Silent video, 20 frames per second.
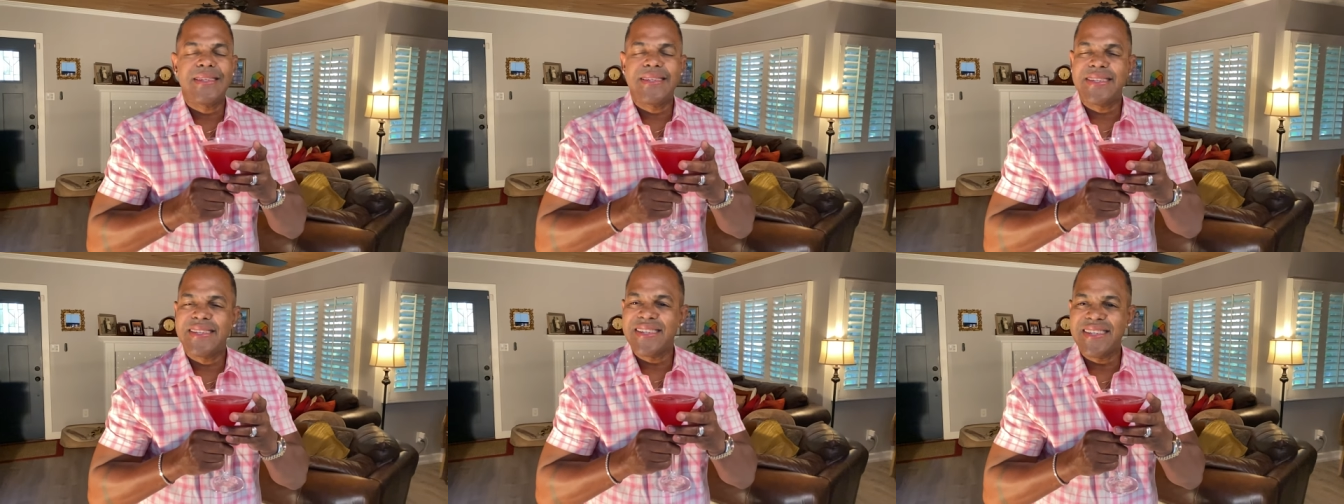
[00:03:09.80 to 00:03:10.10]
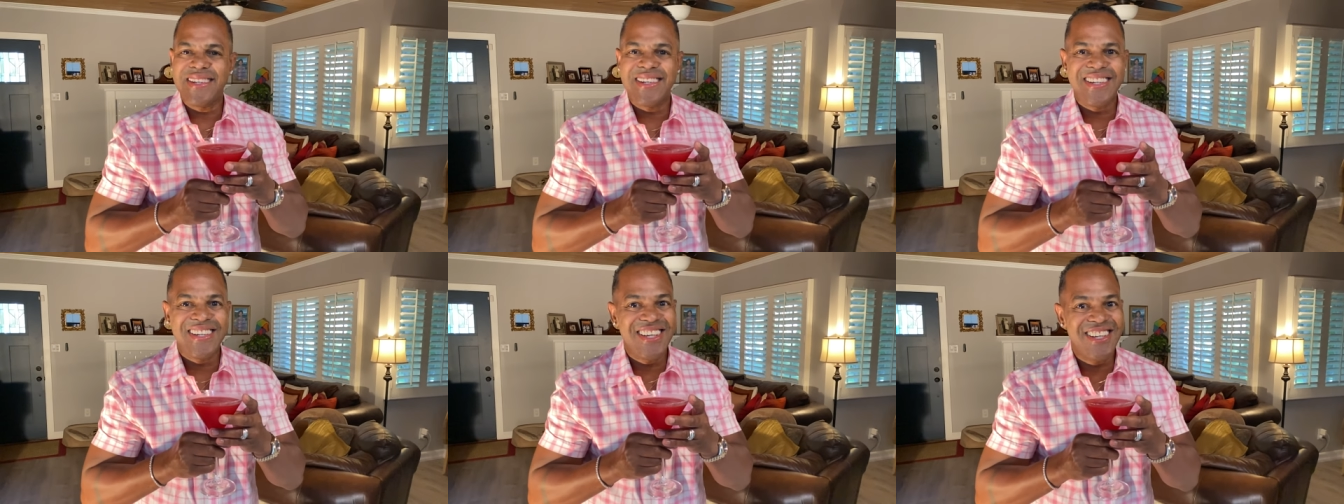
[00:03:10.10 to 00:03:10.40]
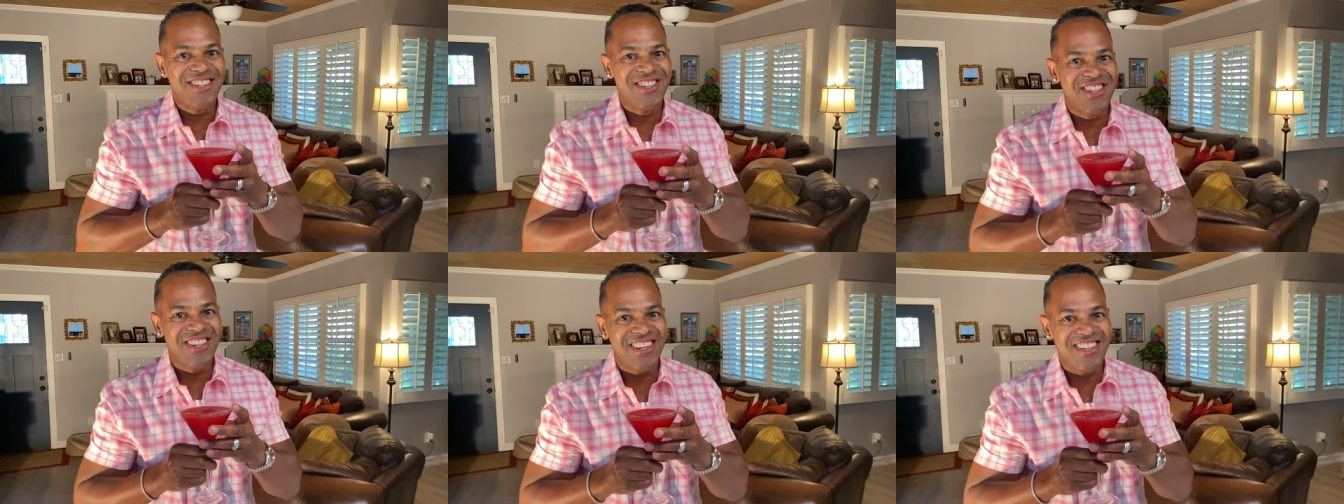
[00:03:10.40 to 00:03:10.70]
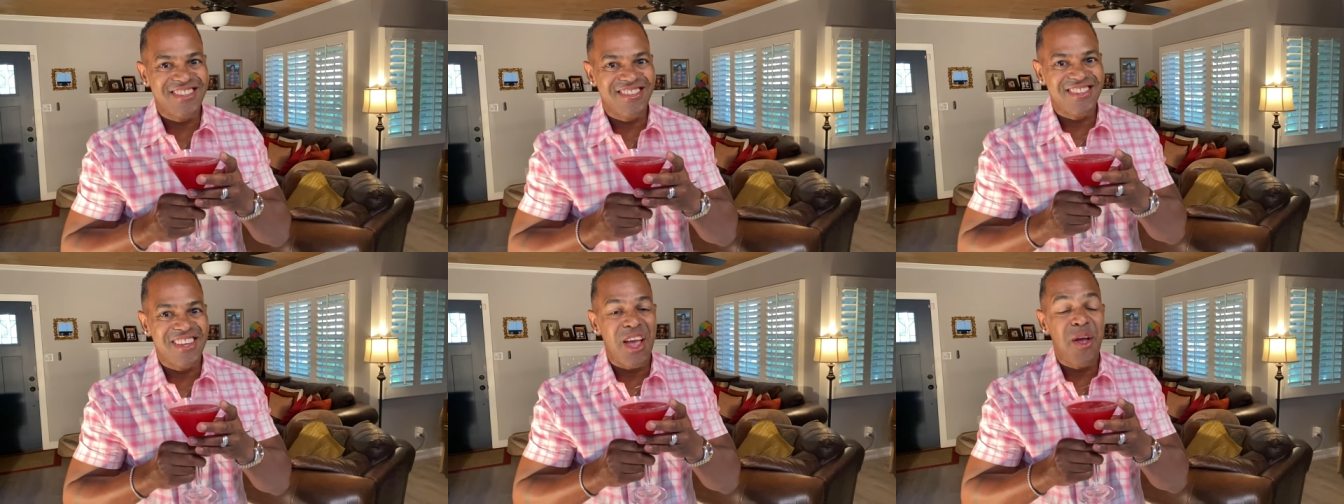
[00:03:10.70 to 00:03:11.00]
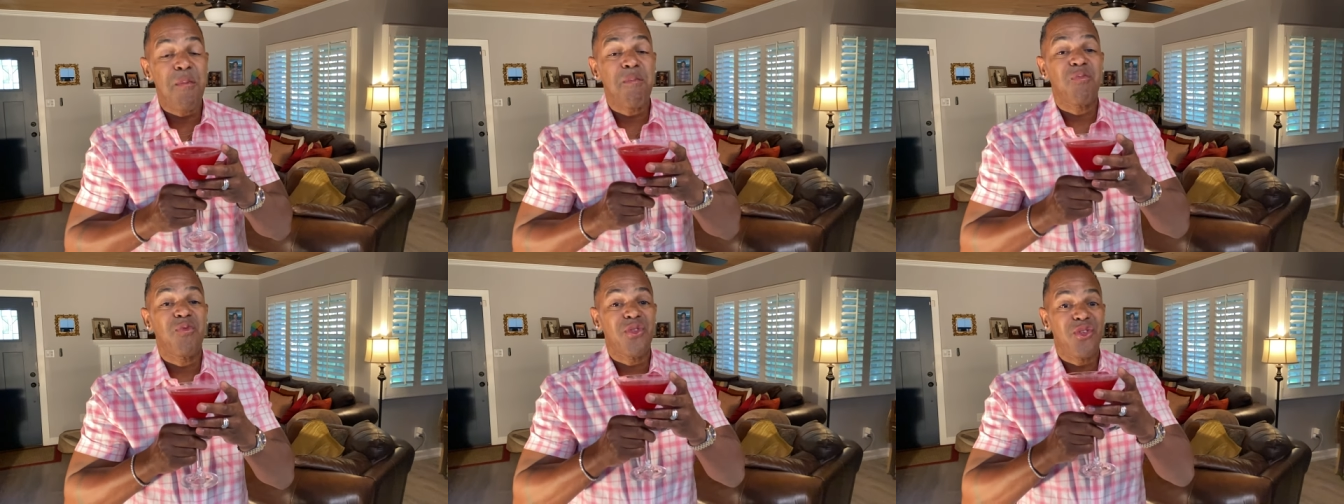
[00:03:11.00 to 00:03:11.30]
Delicious.
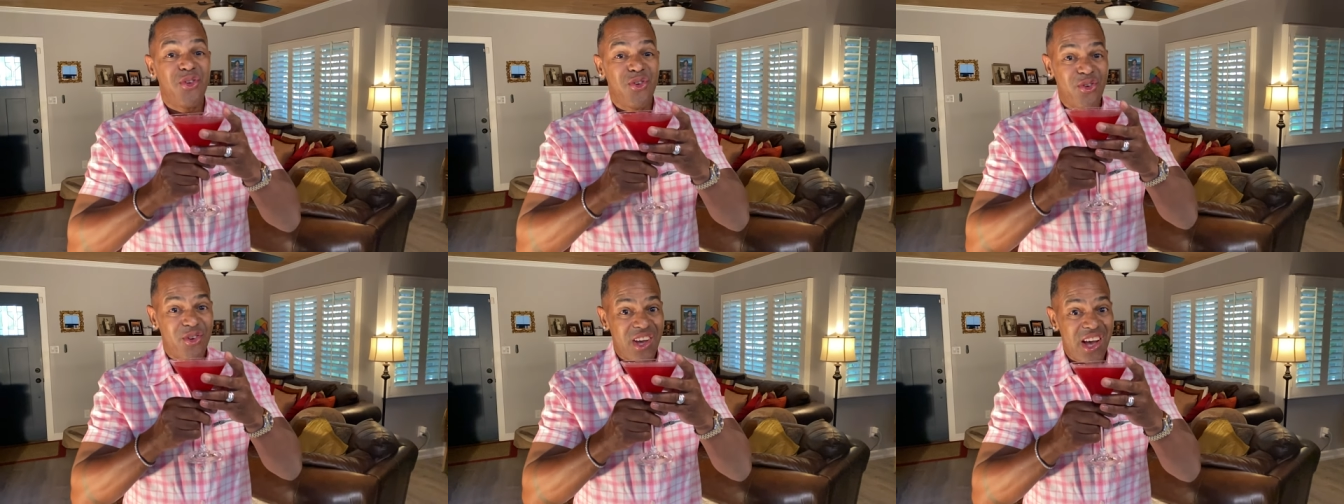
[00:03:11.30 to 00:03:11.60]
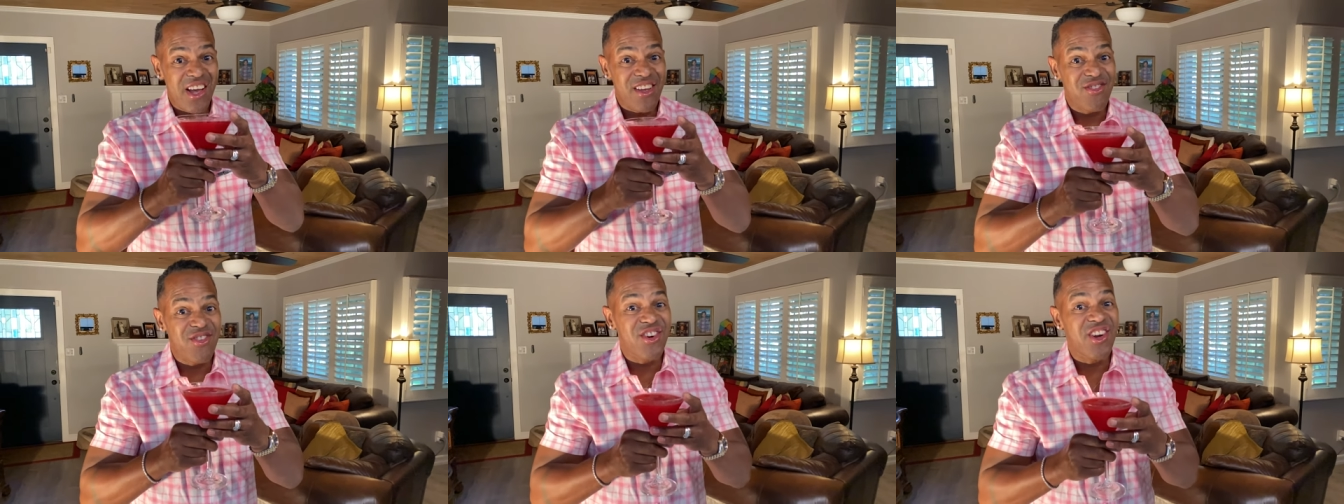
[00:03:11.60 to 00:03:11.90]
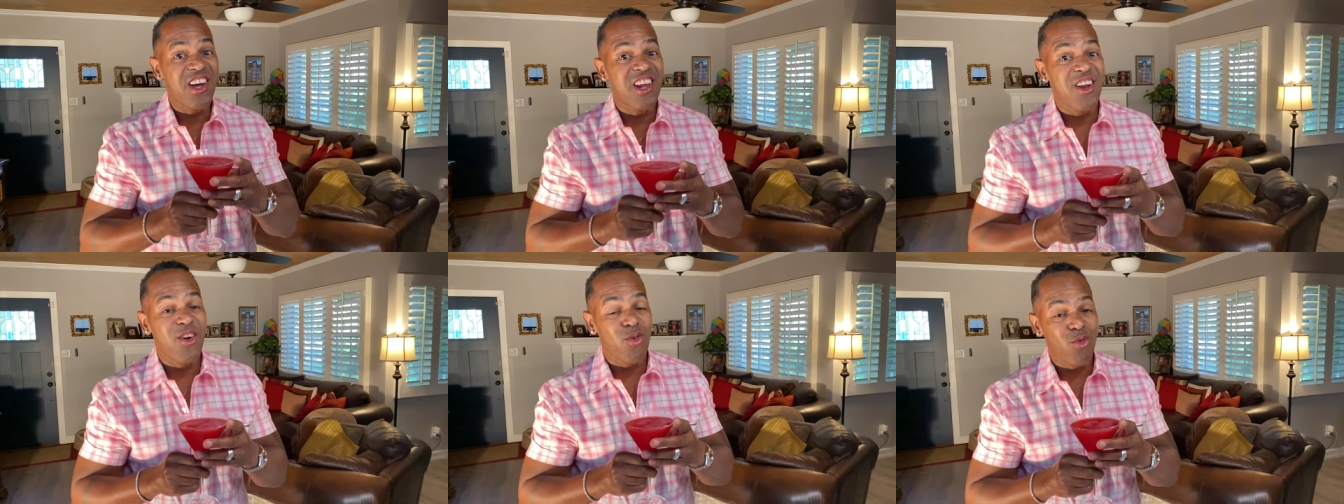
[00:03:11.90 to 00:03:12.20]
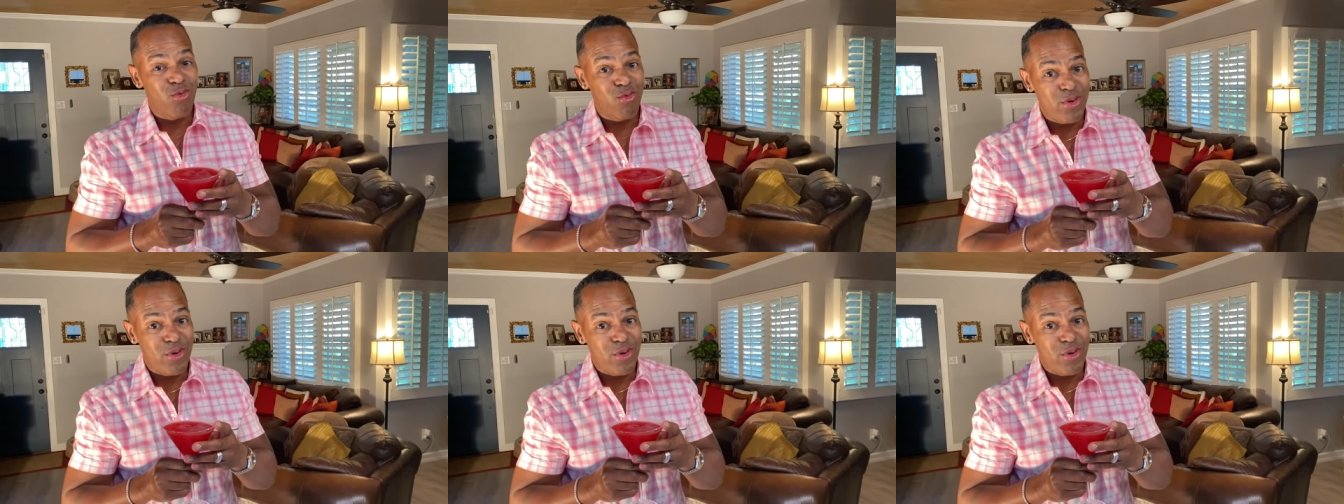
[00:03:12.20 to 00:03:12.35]
You guys are gonna